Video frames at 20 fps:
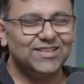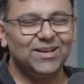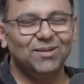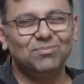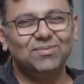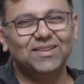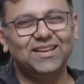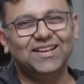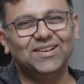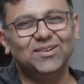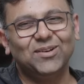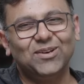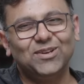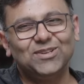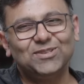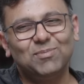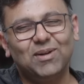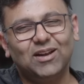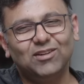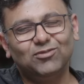something on
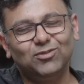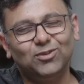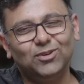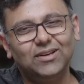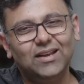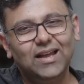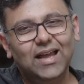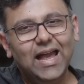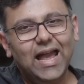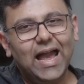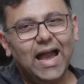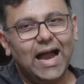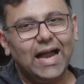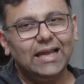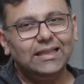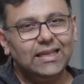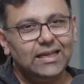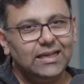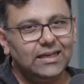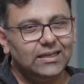your smartphone.
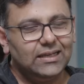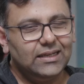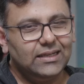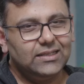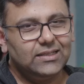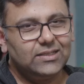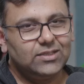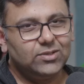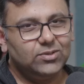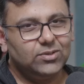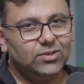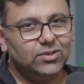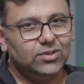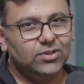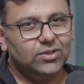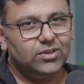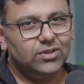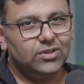I think uh, so.